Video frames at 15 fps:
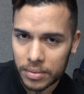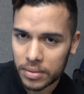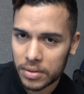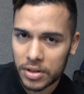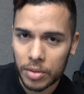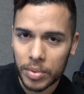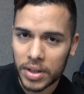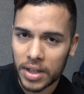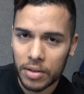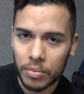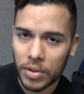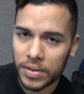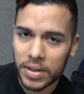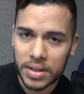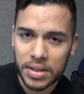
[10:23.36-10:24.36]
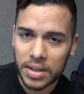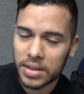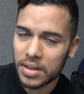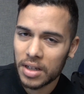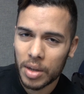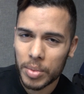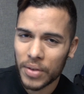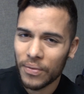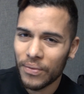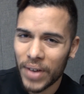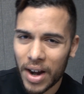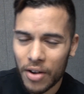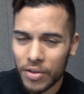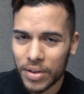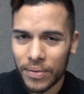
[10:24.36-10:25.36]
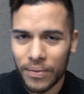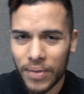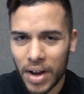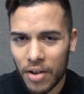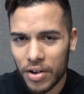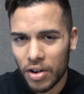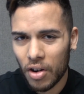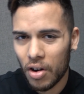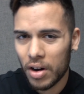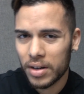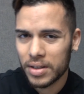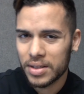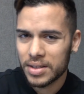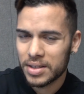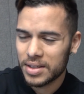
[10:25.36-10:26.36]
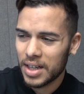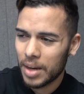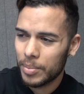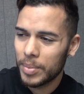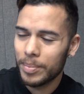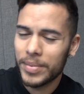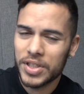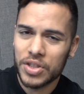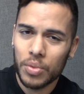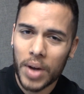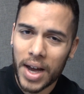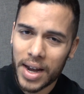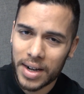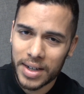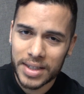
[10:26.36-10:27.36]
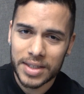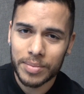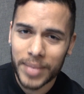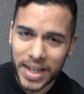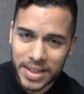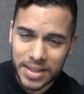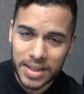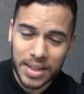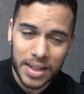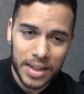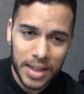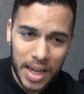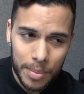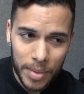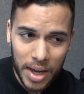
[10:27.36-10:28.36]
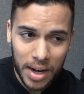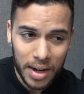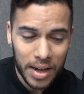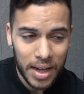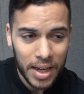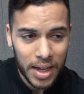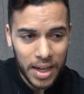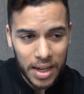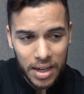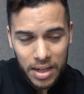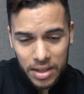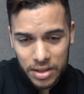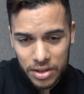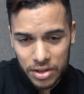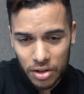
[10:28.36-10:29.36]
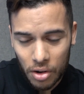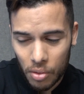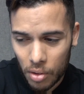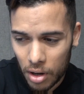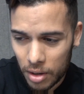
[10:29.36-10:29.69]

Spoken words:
to begin with, it's going to be very hard to stop Suarez, Messi, and Neymar. So